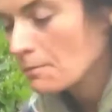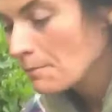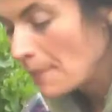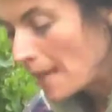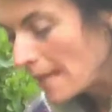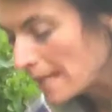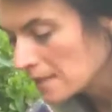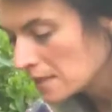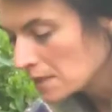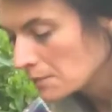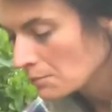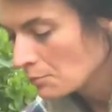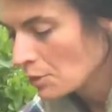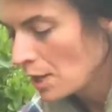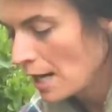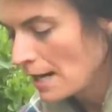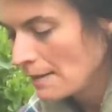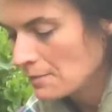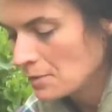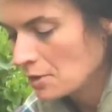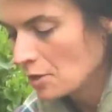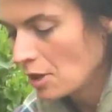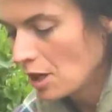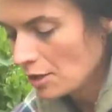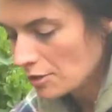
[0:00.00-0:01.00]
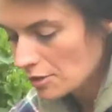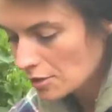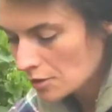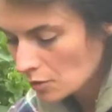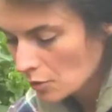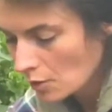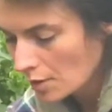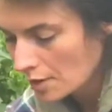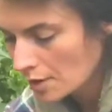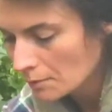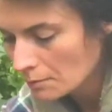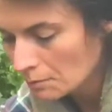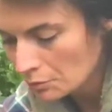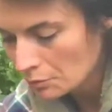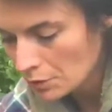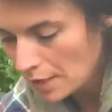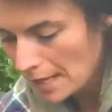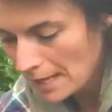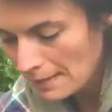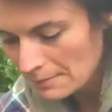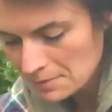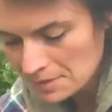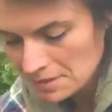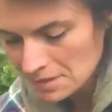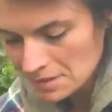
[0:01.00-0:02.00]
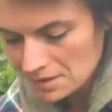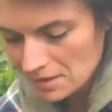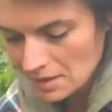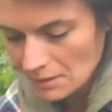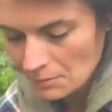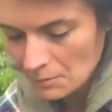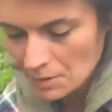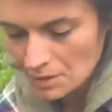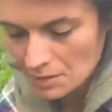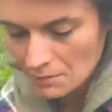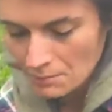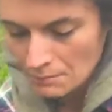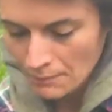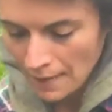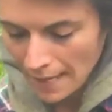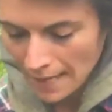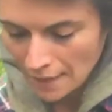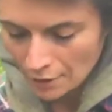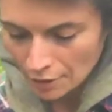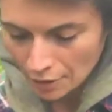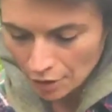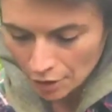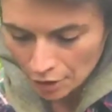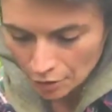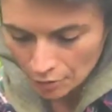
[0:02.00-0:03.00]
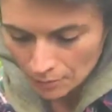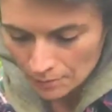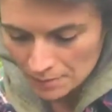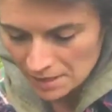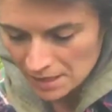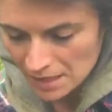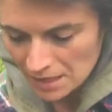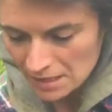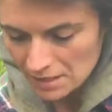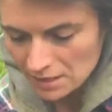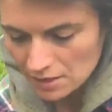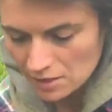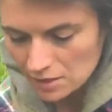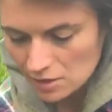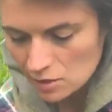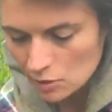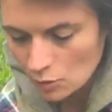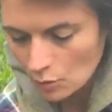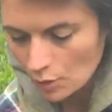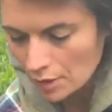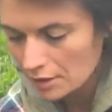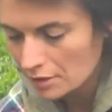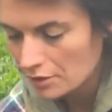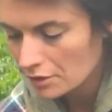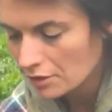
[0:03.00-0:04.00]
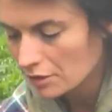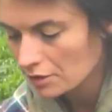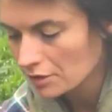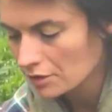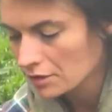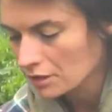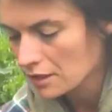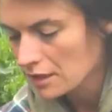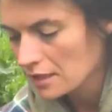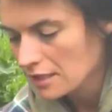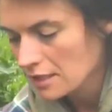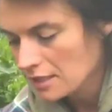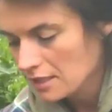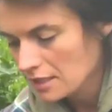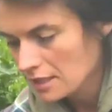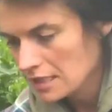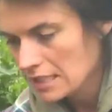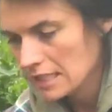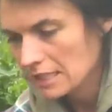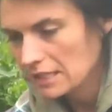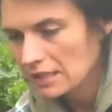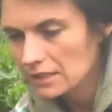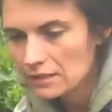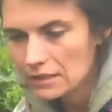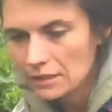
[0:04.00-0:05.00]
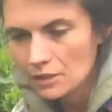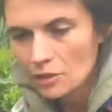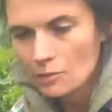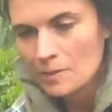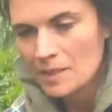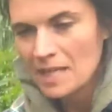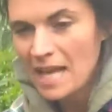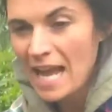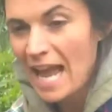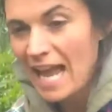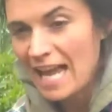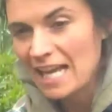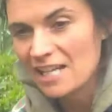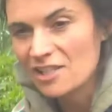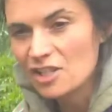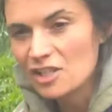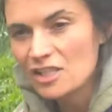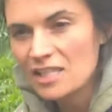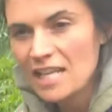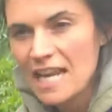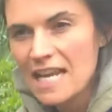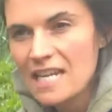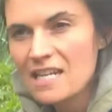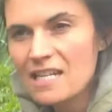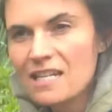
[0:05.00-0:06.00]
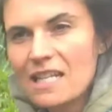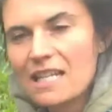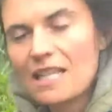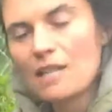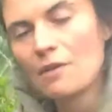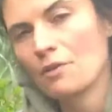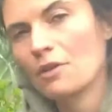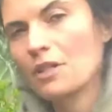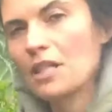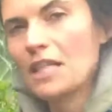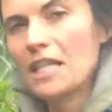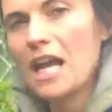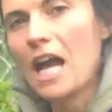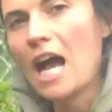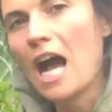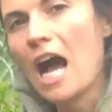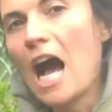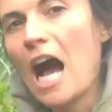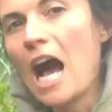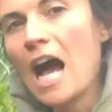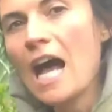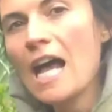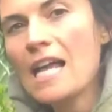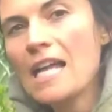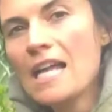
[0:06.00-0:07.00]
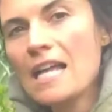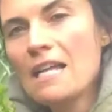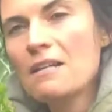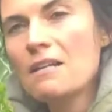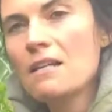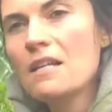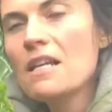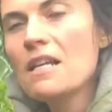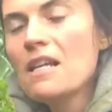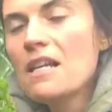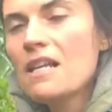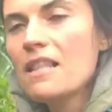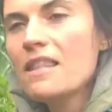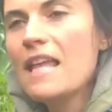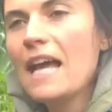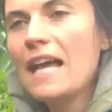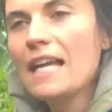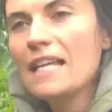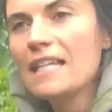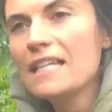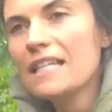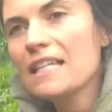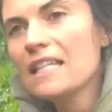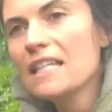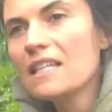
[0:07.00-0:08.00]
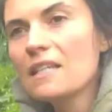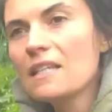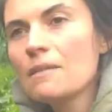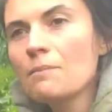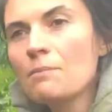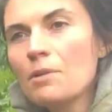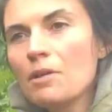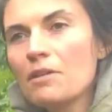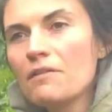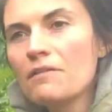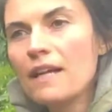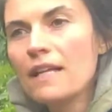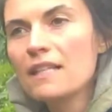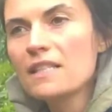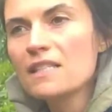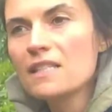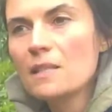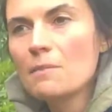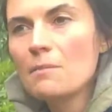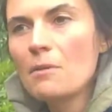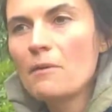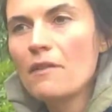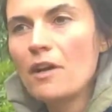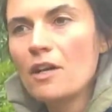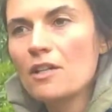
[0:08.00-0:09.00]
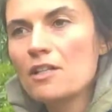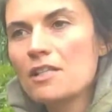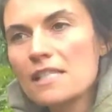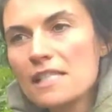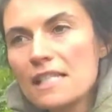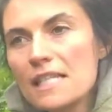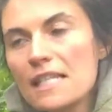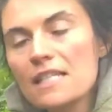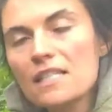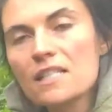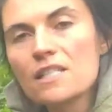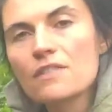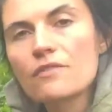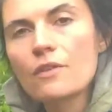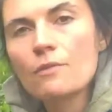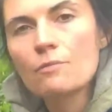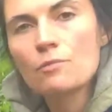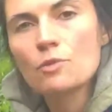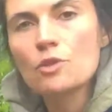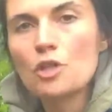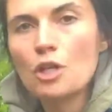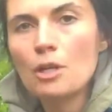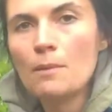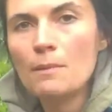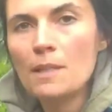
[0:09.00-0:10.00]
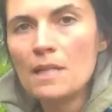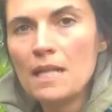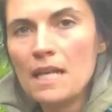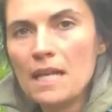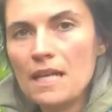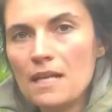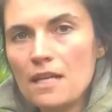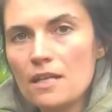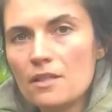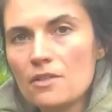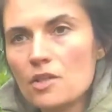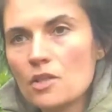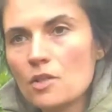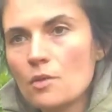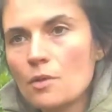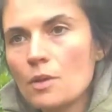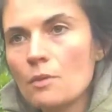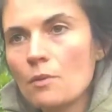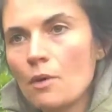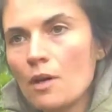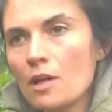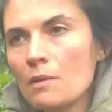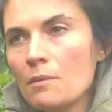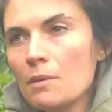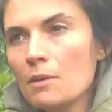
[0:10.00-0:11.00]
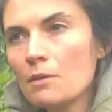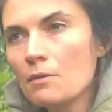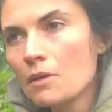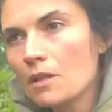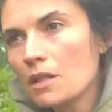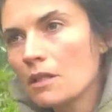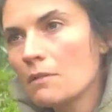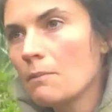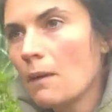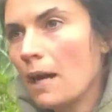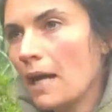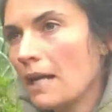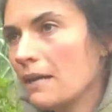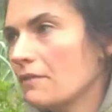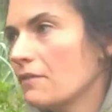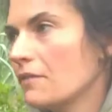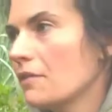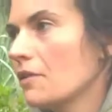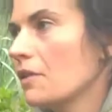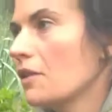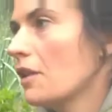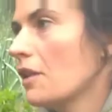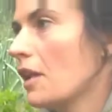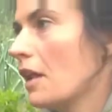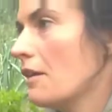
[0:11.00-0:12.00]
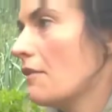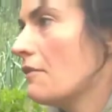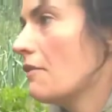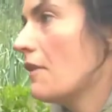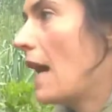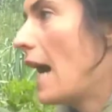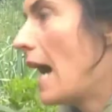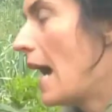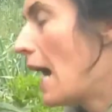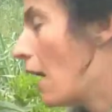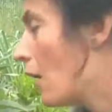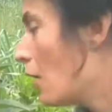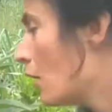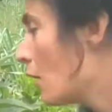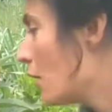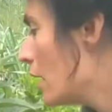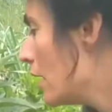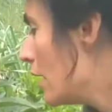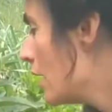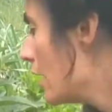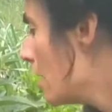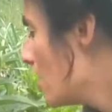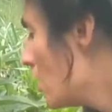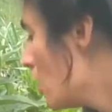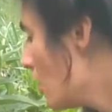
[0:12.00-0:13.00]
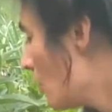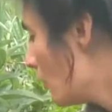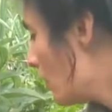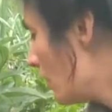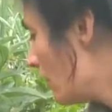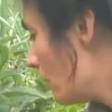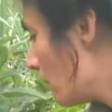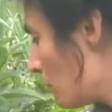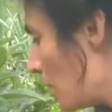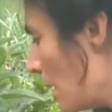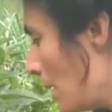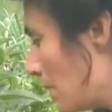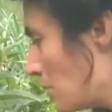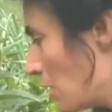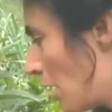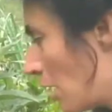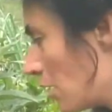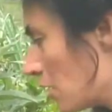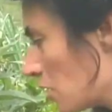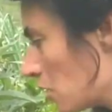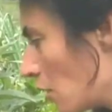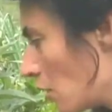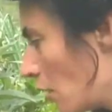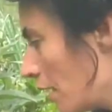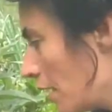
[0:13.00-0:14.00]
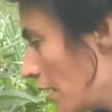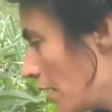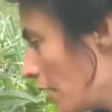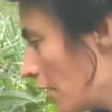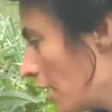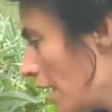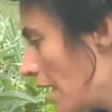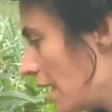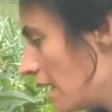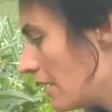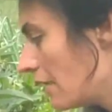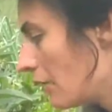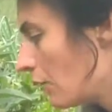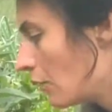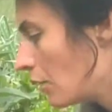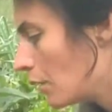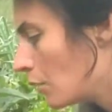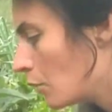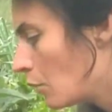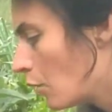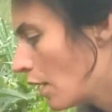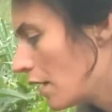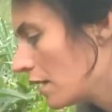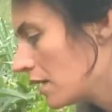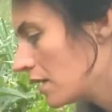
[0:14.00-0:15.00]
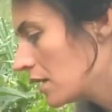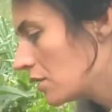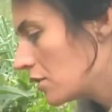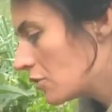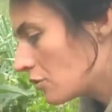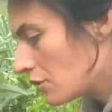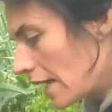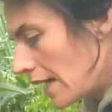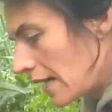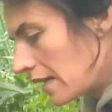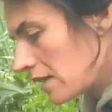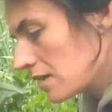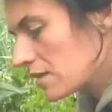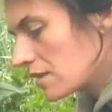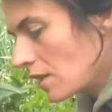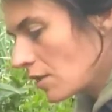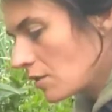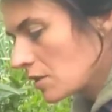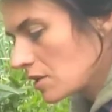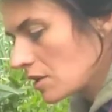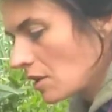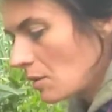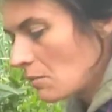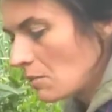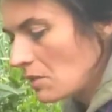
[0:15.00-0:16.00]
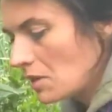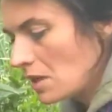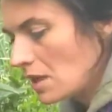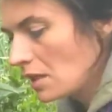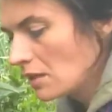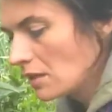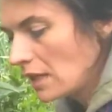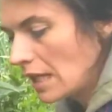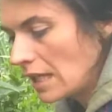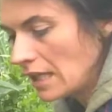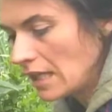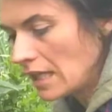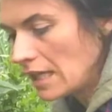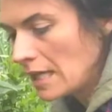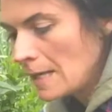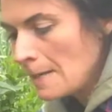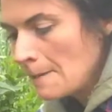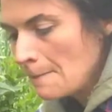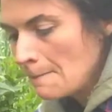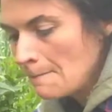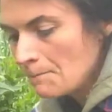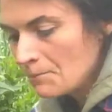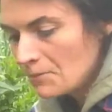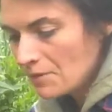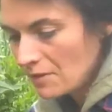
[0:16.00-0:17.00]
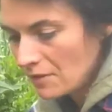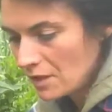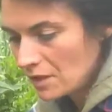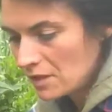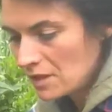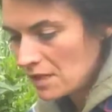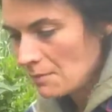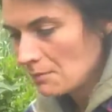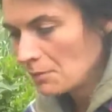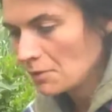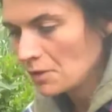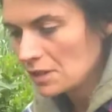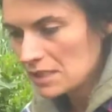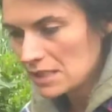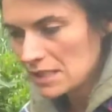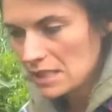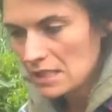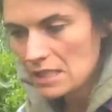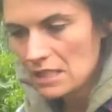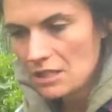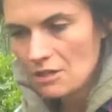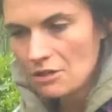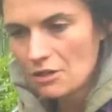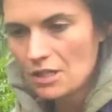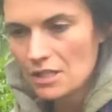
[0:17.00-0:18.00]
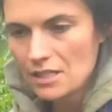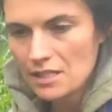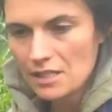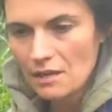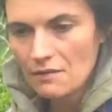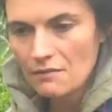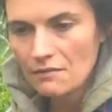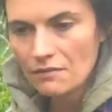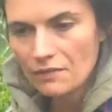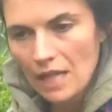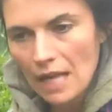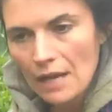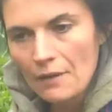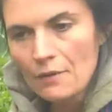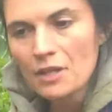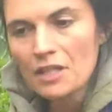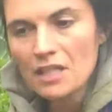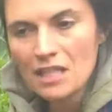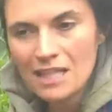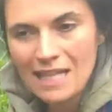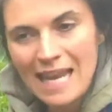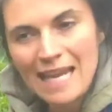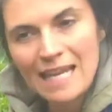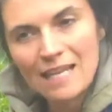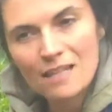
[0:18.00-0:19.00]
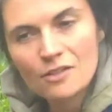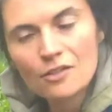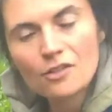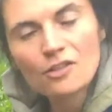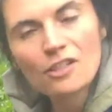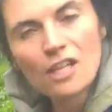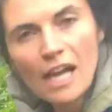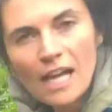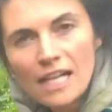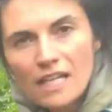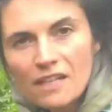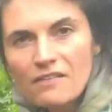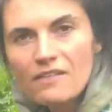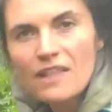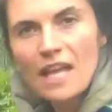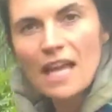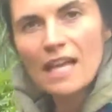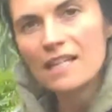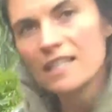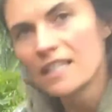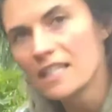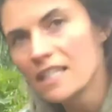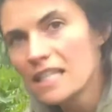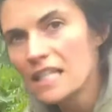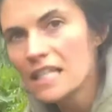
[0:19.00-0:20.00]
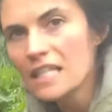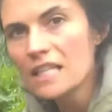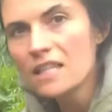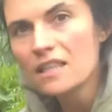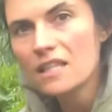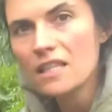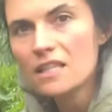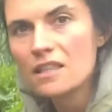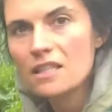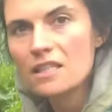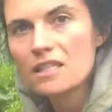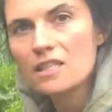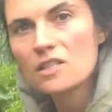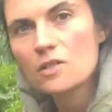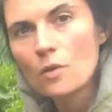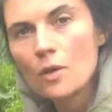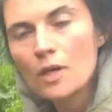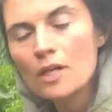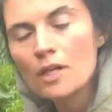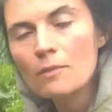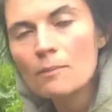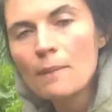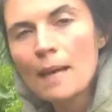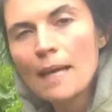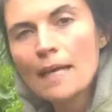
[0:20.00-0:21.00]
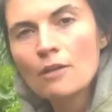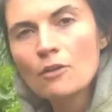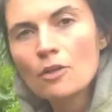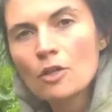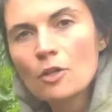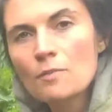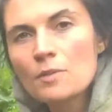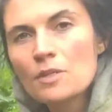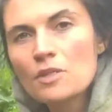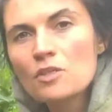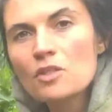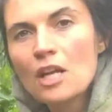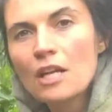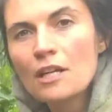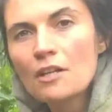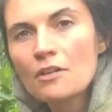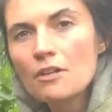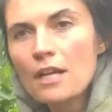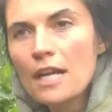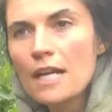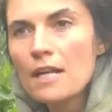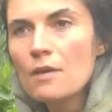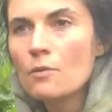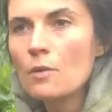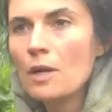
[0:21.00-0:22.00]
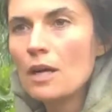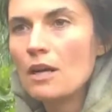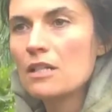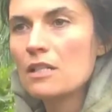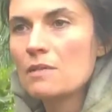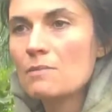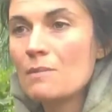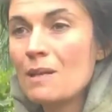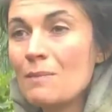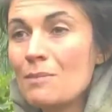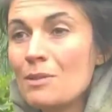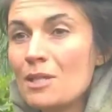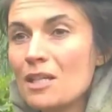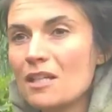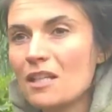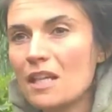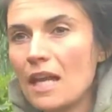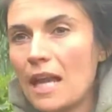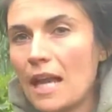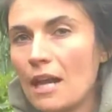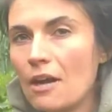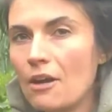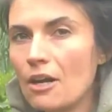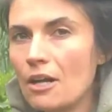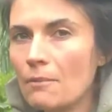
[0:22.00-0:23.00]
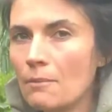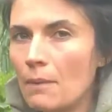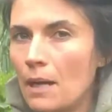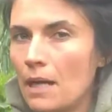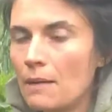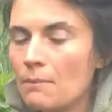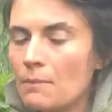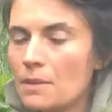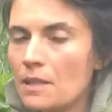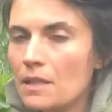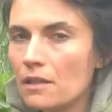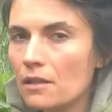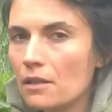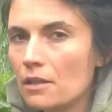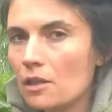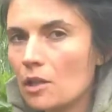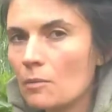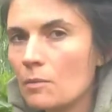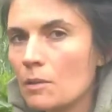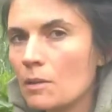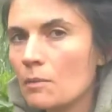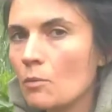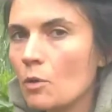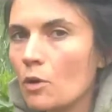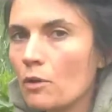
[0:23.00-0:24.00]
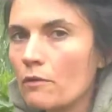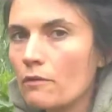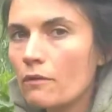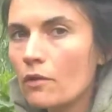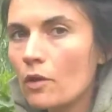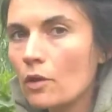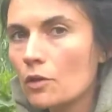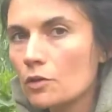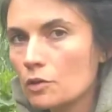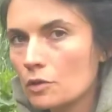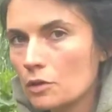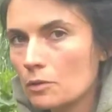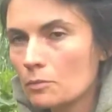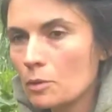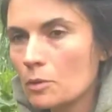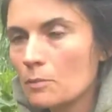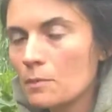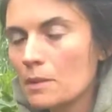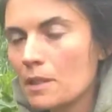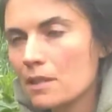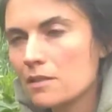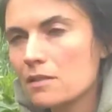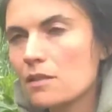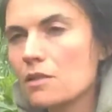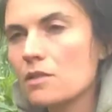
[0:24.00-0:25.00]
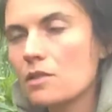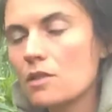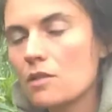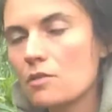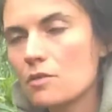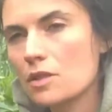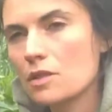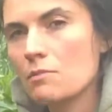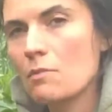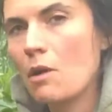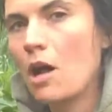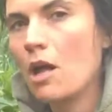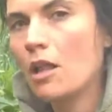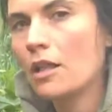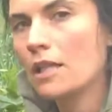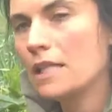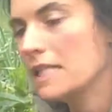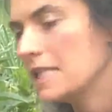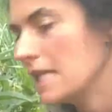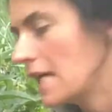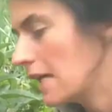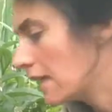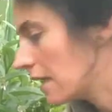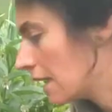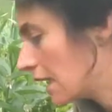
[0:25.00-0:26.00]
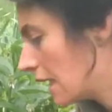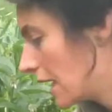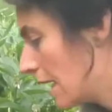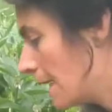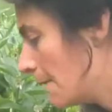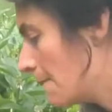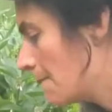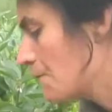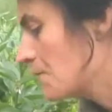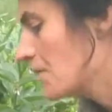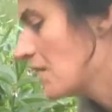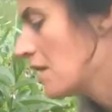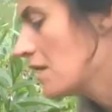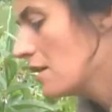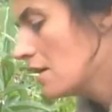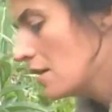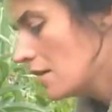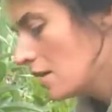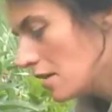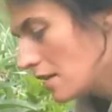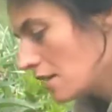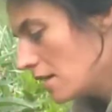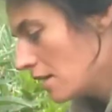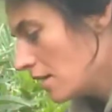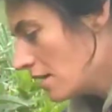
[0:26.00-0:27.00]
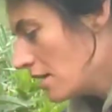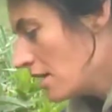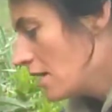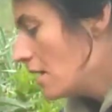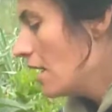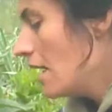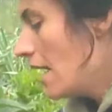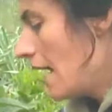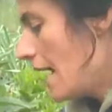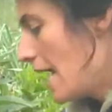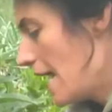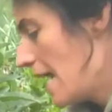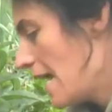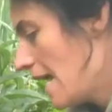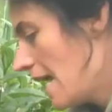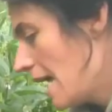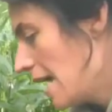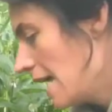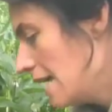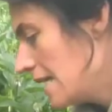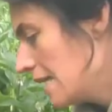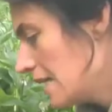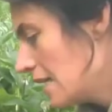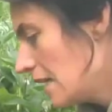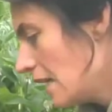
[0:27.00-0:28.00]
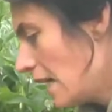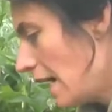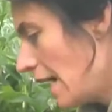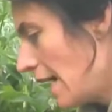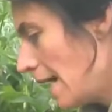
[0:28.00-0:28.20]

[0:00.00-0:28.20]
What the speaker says: beds prepped, or our soil prepped, some of the microbes in the soil get a little bit agitated and they get really hot, and that heat can prevent some of our seeds from germinating. So we want to be really mindful of how we've prepped our soil, and if we want to direct sow something like, for example, a zinnia or a sunflower can handle kind of that heat that the soil microbes generate, whereas maybe a carrot might be a little bit more vulnerable because it's so small and delicate. And